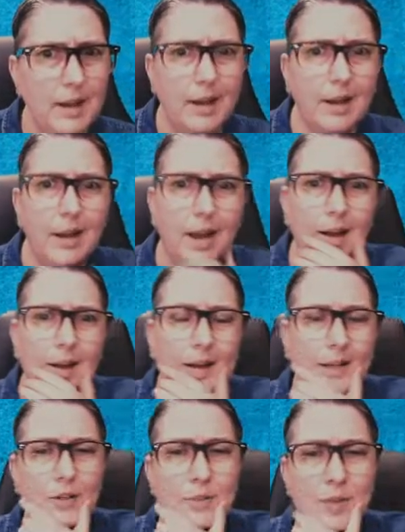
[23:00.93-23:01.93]
Yeah,
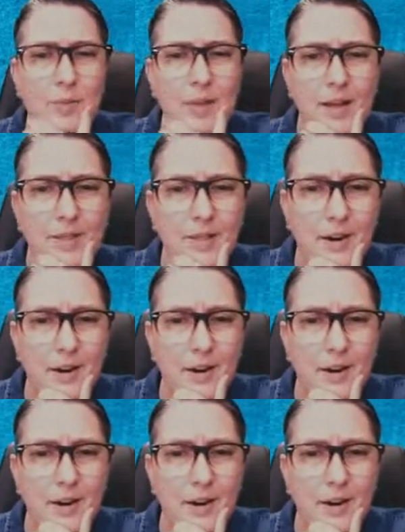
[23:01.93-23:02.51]
I had to do my math